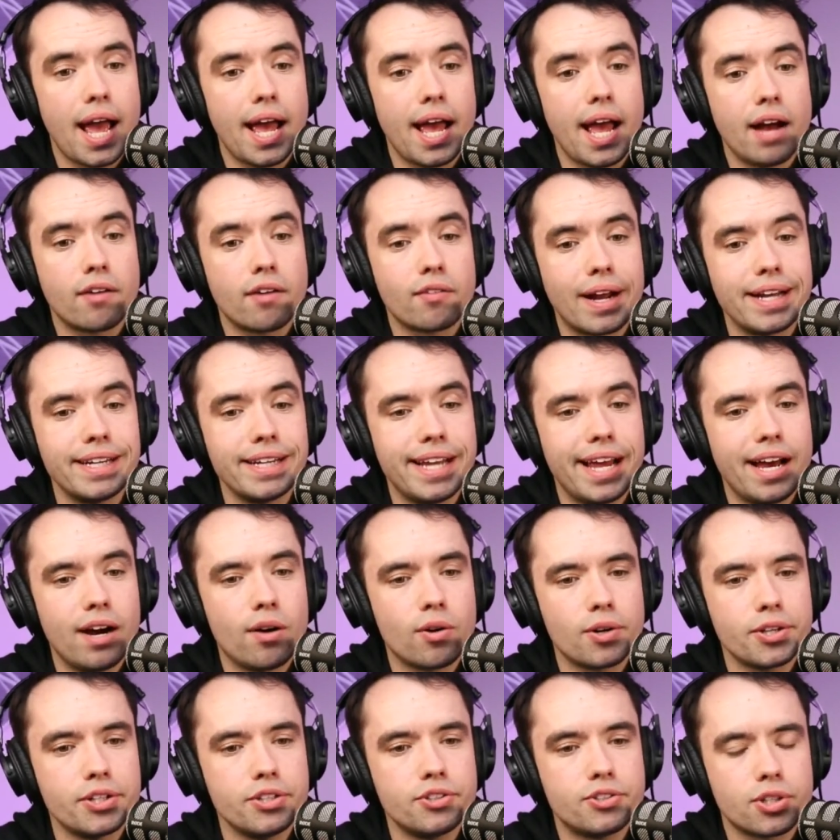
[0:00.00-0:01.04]
Right now,
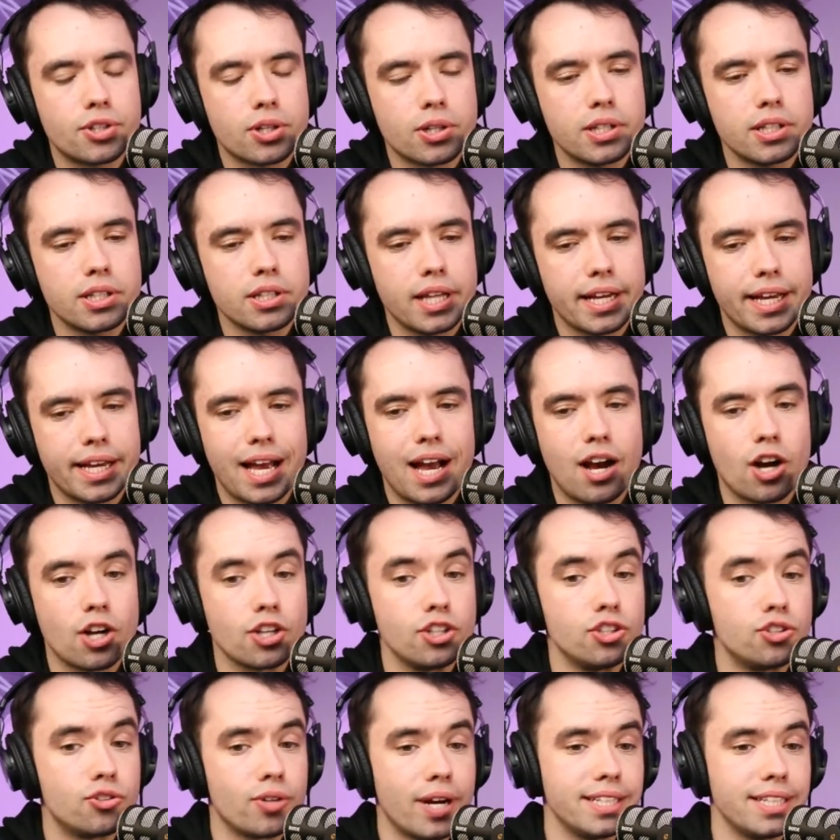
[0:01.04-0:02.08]
are you turning like how are
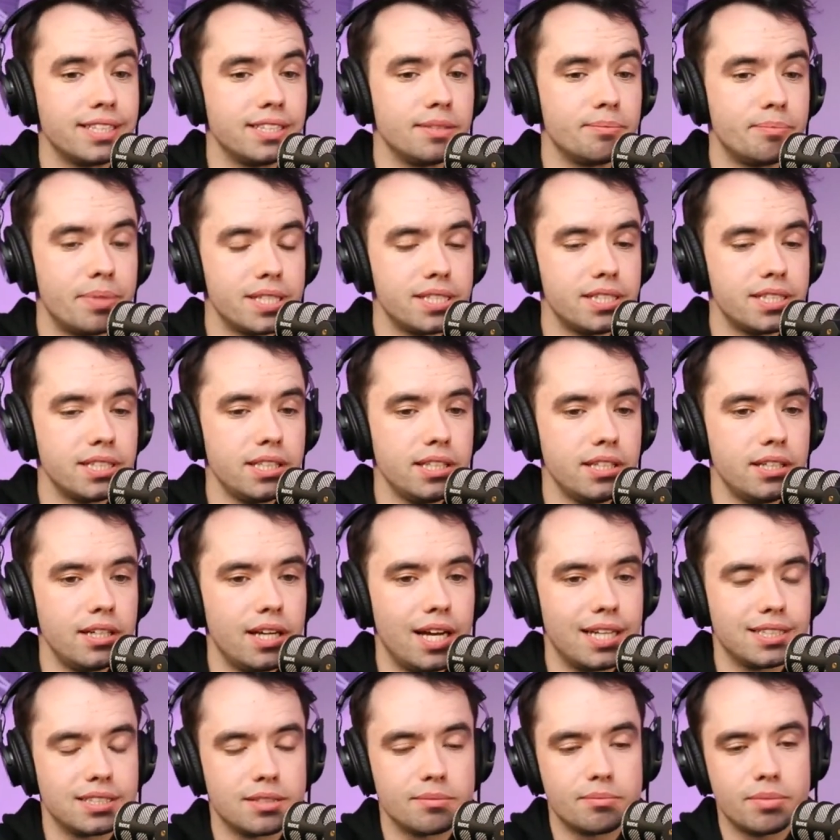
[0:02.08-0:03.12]
you crazy busy?
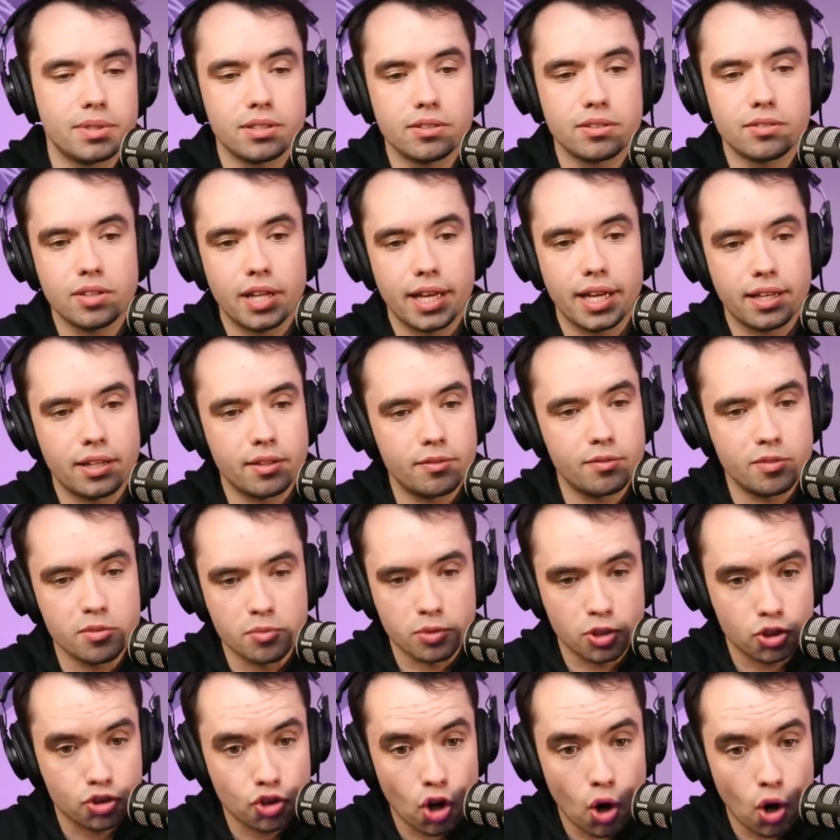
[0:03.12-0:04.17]
Has it been like have you been
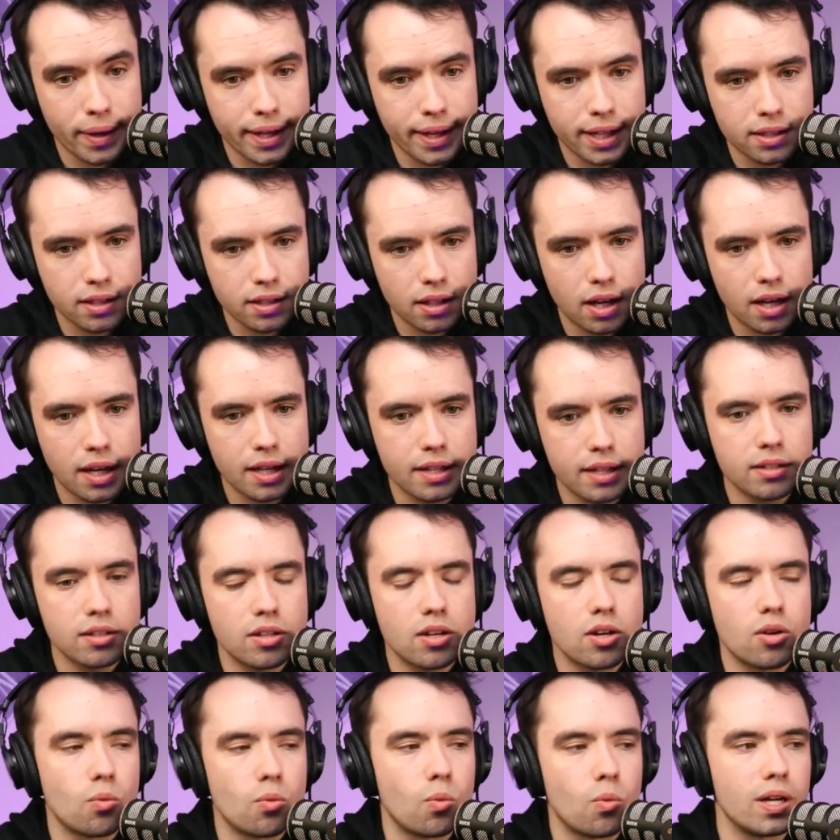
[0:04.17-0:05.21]
growing a lot?
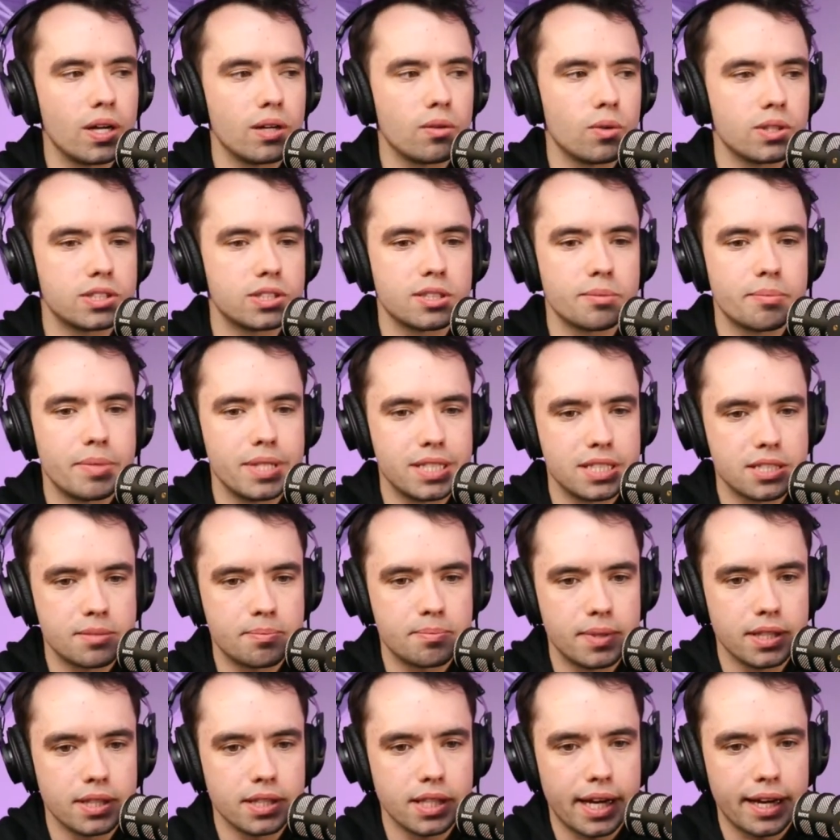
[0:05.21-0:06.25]
What's the business
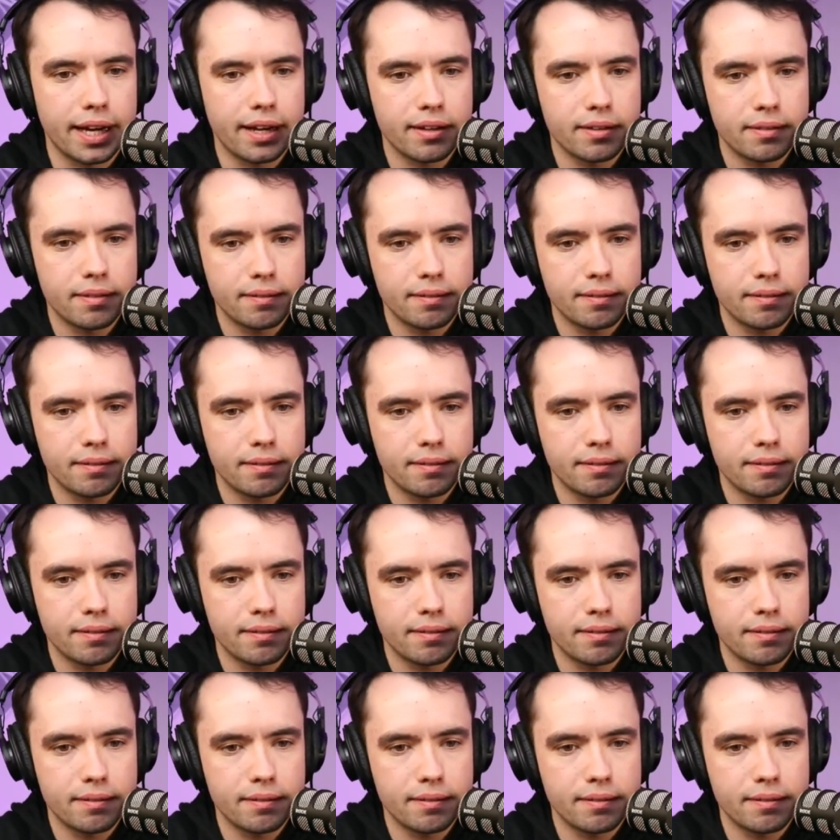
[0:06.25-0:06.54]
been like?